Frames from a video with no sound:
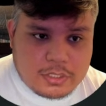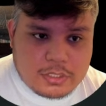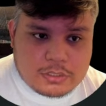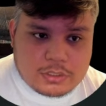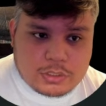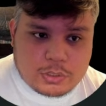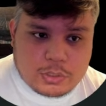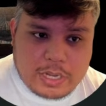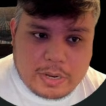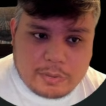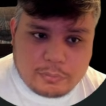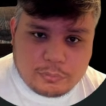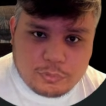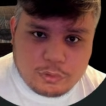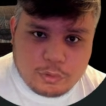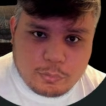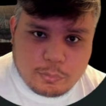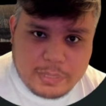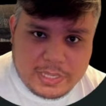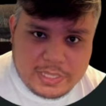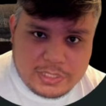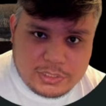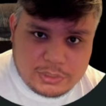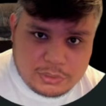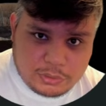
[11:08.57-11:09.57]
So how do you
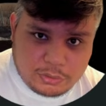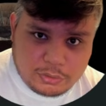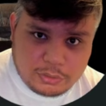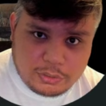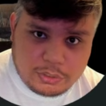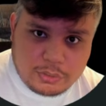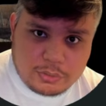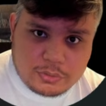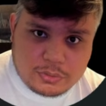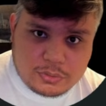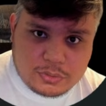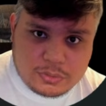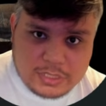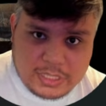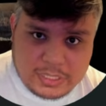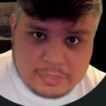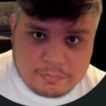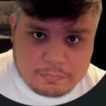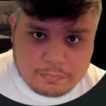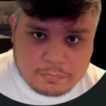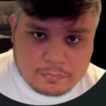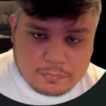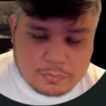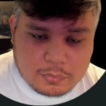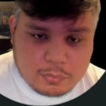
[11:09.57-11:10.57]
make sure you're
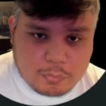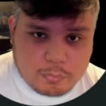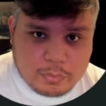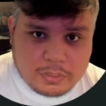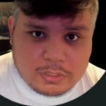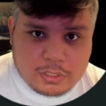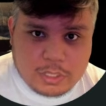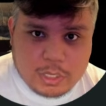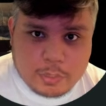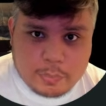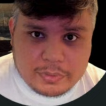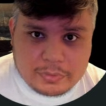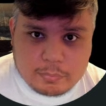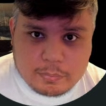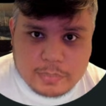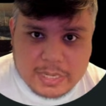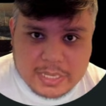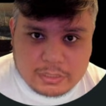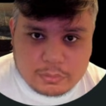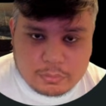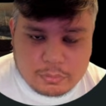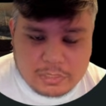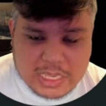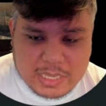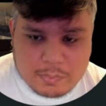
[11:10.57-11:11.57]
safe when going
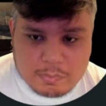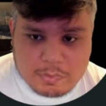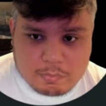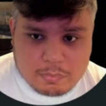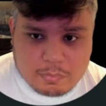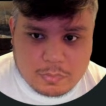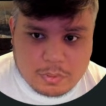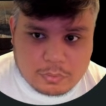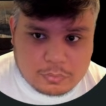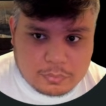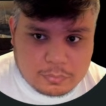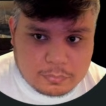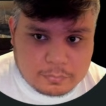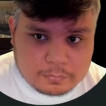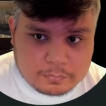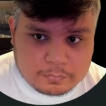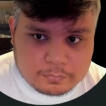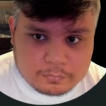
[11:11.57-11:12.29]
back to gaming mode?